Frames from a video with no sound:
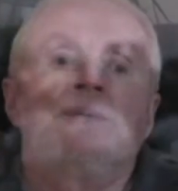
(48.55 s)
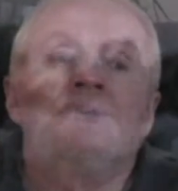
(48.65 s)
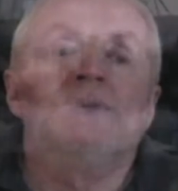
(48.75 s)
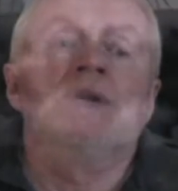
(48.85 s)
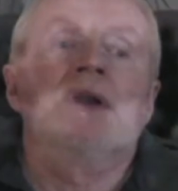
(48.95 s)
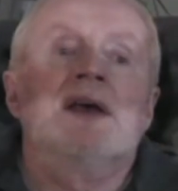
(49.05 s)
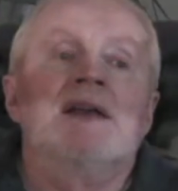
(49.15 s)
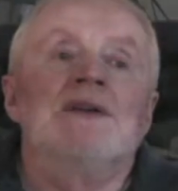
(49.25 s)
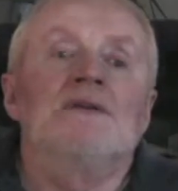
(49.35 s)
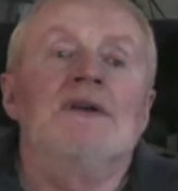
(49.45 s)
was due to
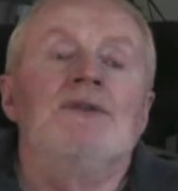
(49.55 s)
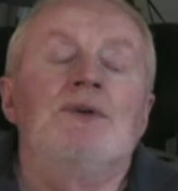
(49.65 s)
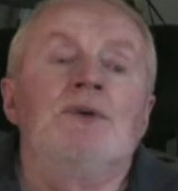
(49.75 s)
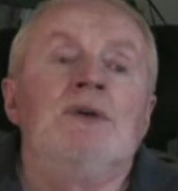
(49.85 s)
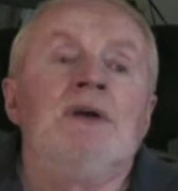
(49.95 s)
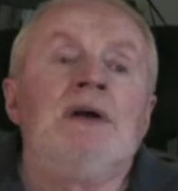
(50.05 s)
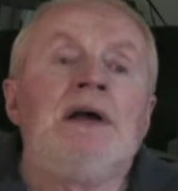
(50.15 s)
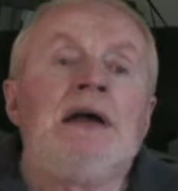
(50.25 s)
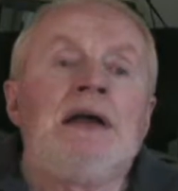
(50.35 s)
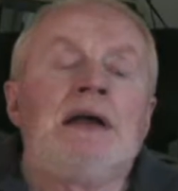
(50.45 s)
land to refuel
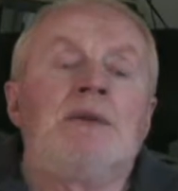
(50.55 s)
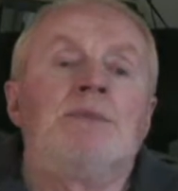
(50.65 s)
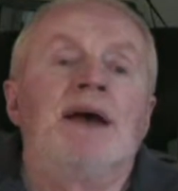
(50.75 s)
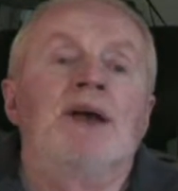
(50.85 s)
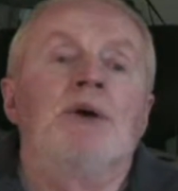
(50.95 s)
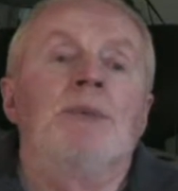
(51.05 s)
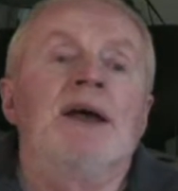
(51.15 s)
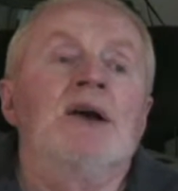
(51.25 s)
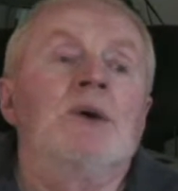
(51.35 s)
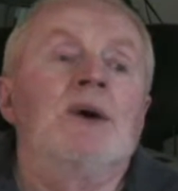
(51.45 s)
in Pango
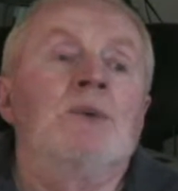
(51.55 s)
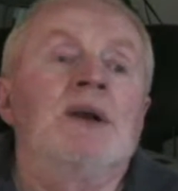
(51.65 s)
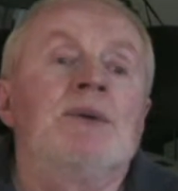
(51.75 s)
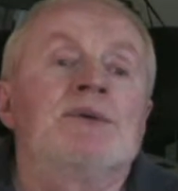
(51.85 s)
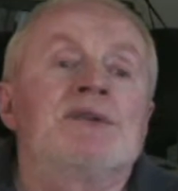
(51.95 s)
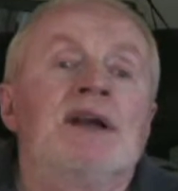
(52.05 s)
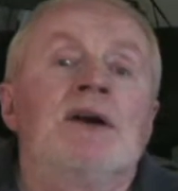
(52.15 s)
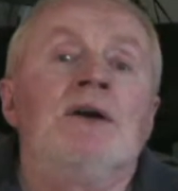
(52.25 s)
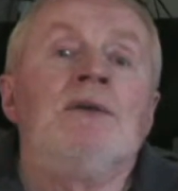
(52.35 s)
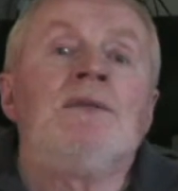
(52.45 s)
Pango. And when he was
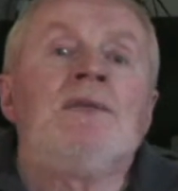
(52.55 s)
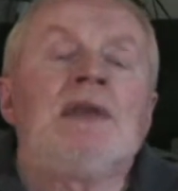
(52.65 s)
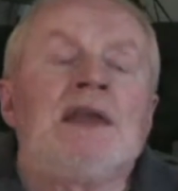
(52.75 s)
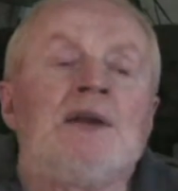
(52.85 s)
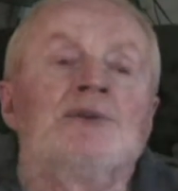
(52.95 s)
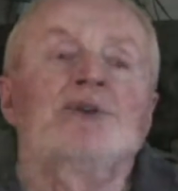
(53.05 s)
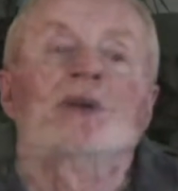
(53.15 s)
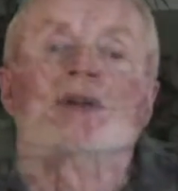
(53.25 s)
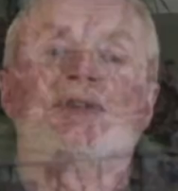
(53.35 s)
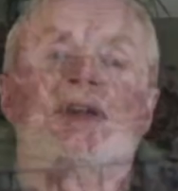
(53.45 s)
there, he was going to